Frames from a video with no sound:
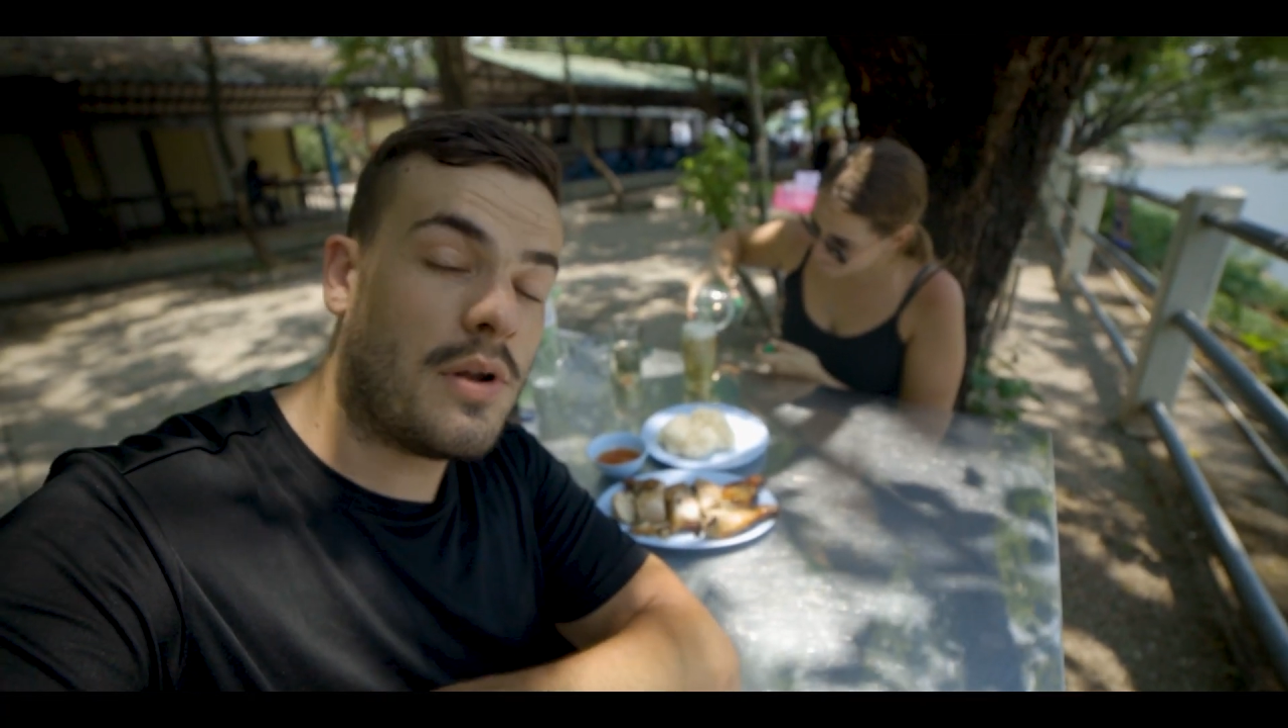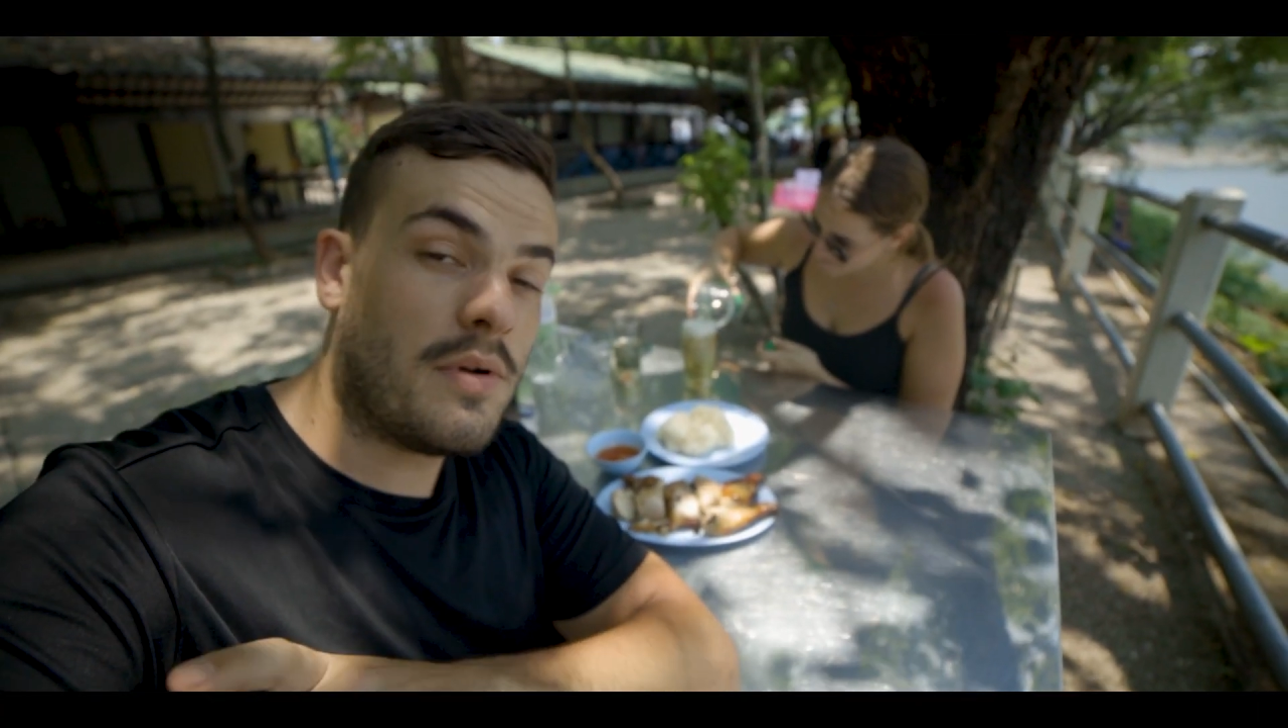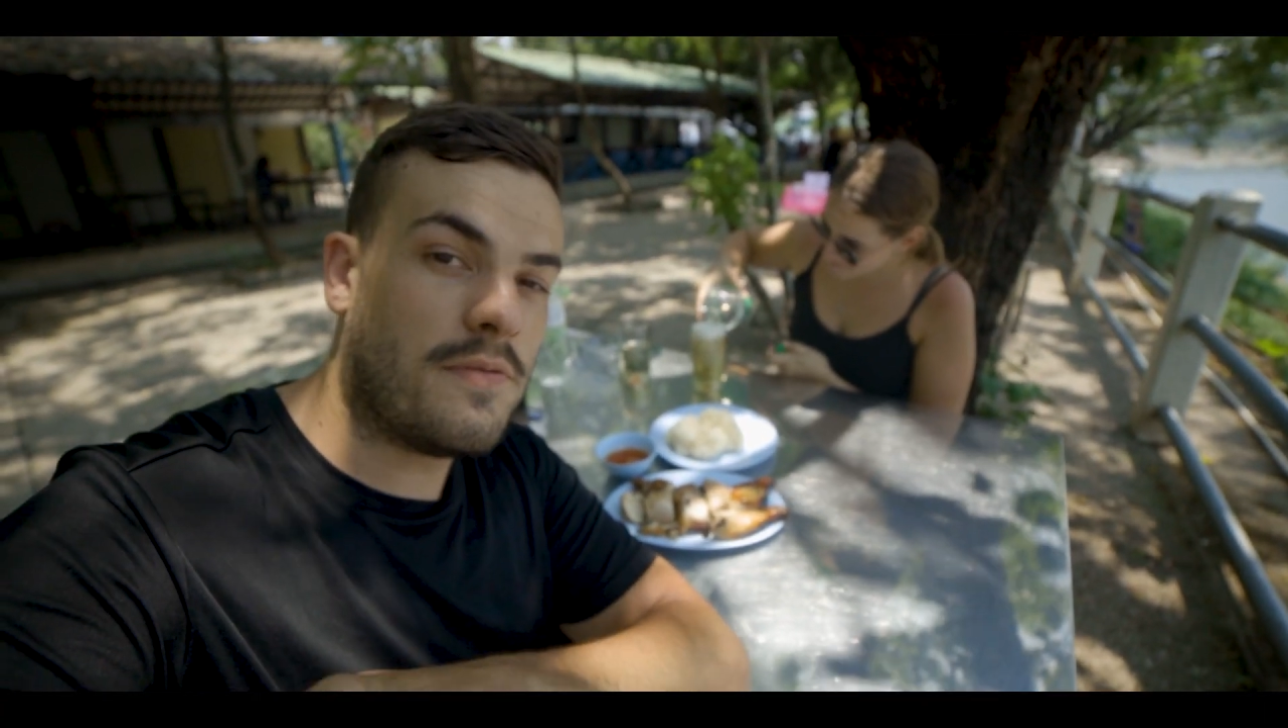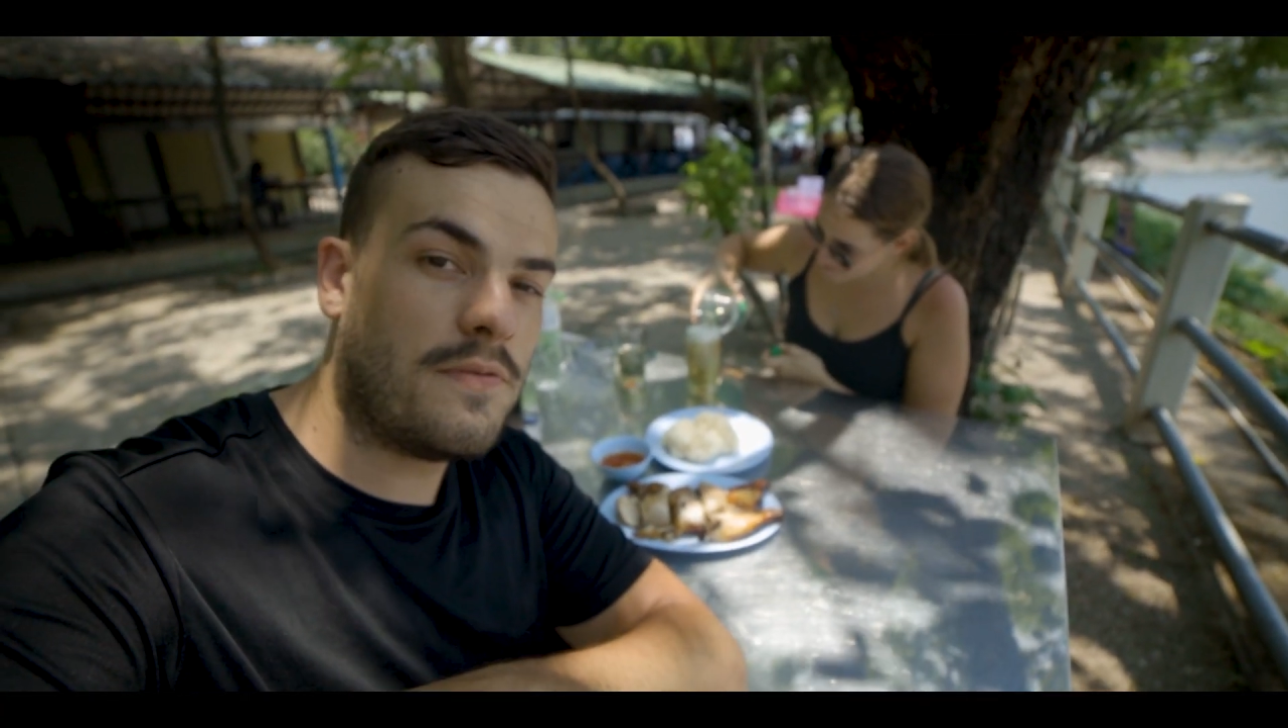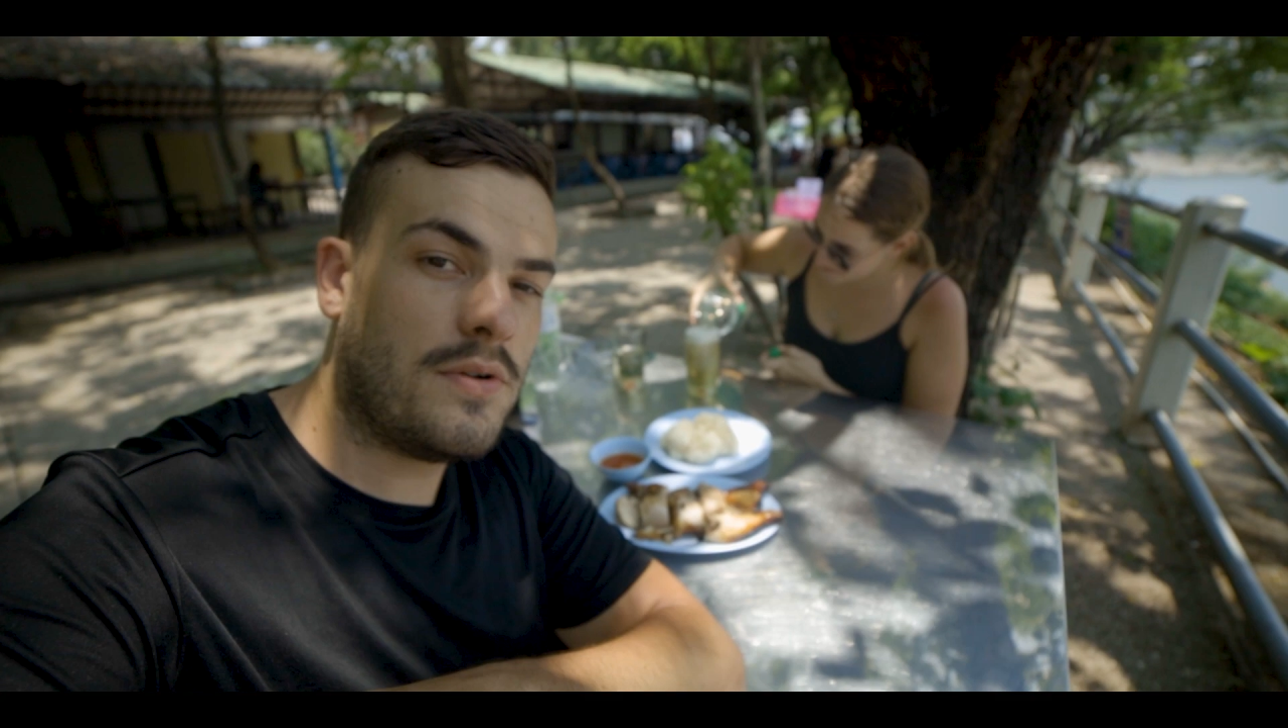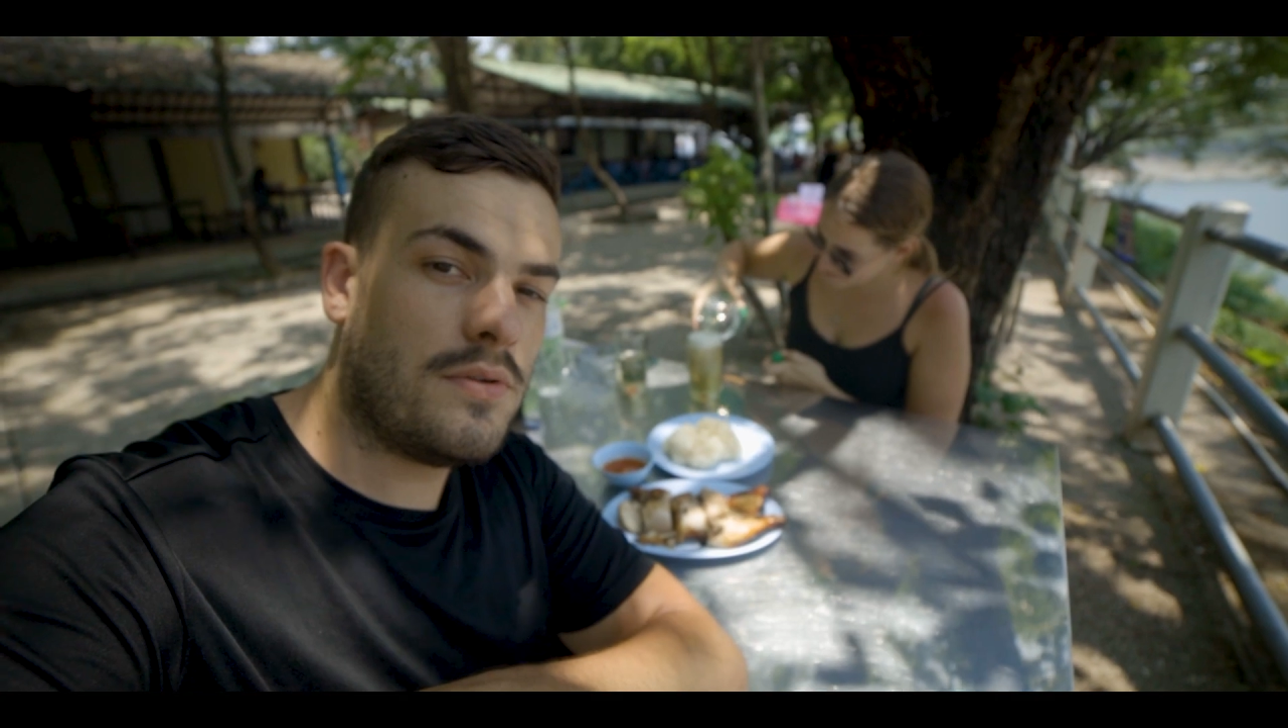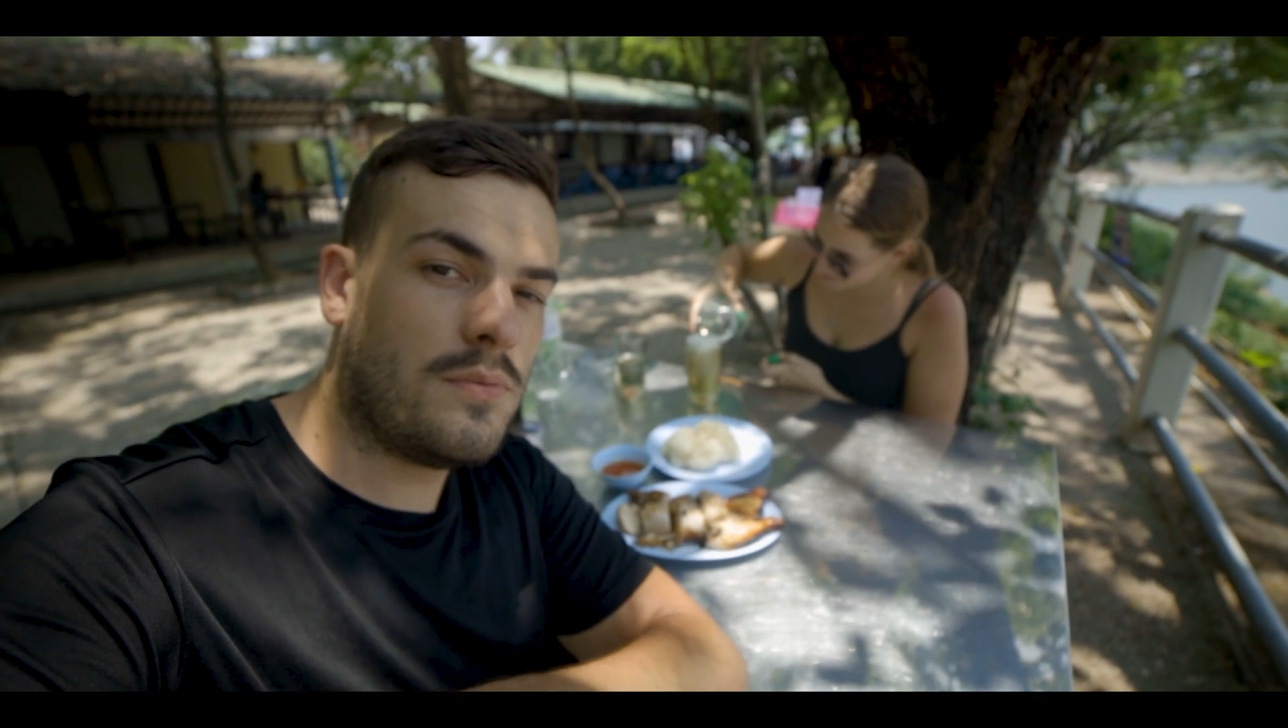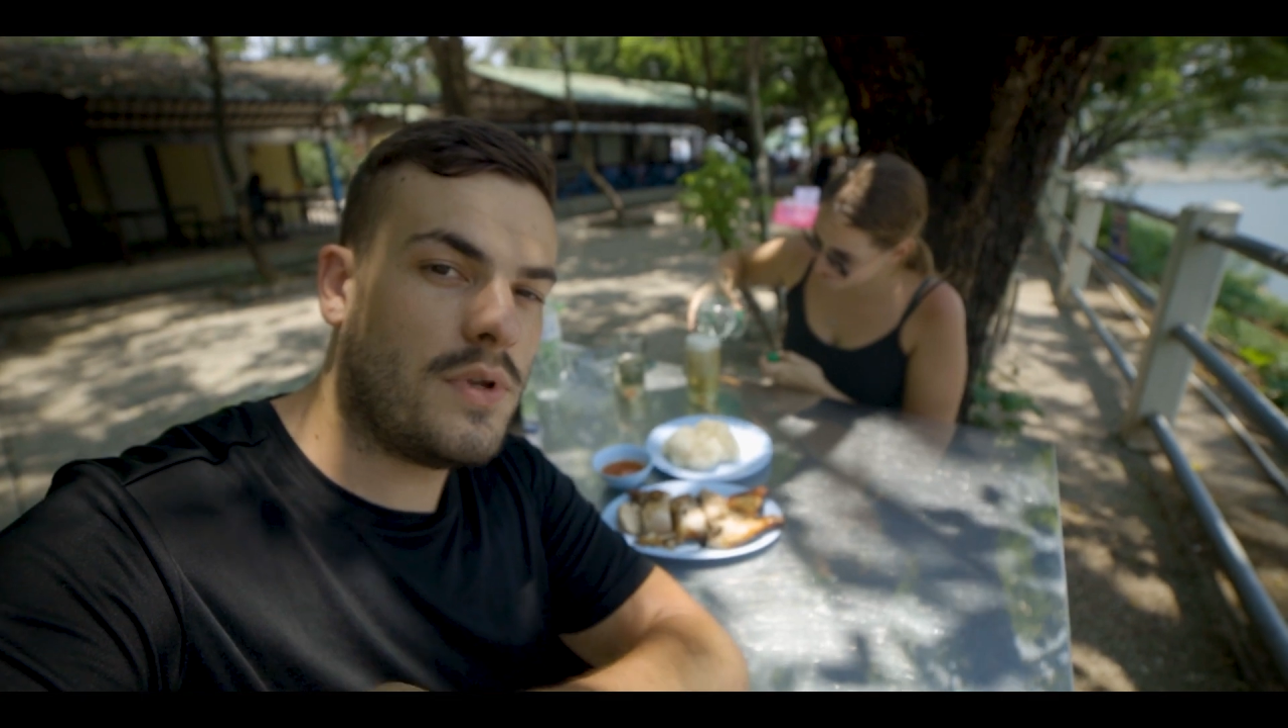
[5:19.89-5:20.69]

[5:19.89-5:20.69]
our food.